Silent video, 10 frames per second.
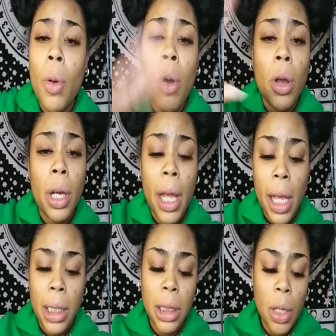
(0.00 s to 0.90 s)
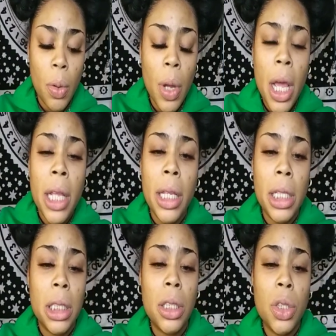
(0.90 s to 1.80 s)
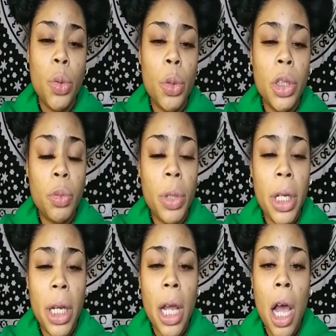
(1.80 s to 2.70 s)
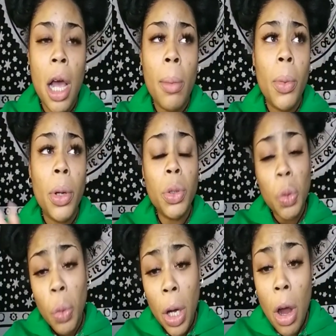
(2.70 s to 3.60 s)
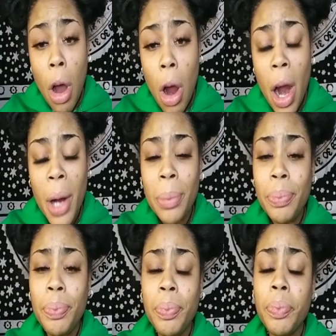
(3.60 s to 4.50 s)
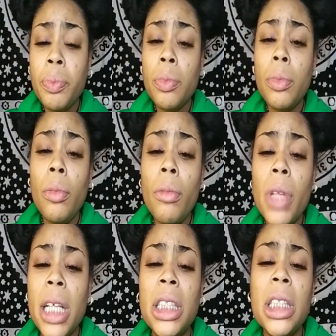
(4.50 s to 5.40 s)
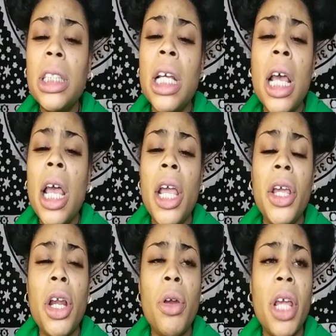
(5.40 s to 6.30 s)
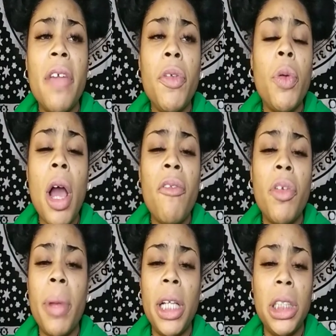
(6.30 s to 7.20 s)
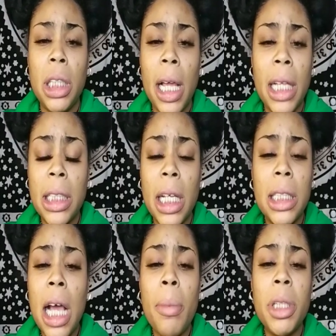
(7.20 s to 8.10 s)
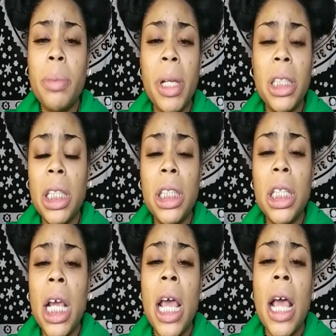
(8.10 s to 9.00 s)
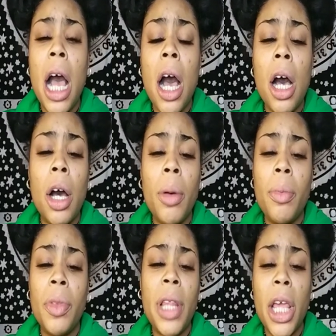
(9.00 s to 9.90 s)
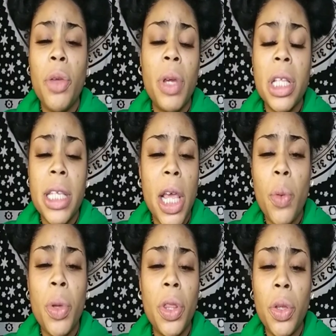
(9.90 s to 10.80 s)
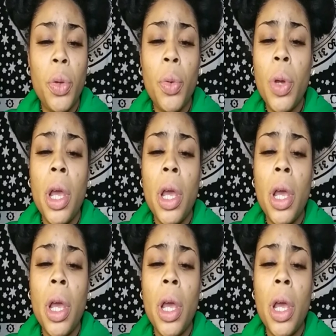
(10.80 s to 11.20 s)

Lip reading: all of that. So this is a Taurus reading. We're going to do one card. And just, to give you confirmation, like I said, timeless message that you can take with you,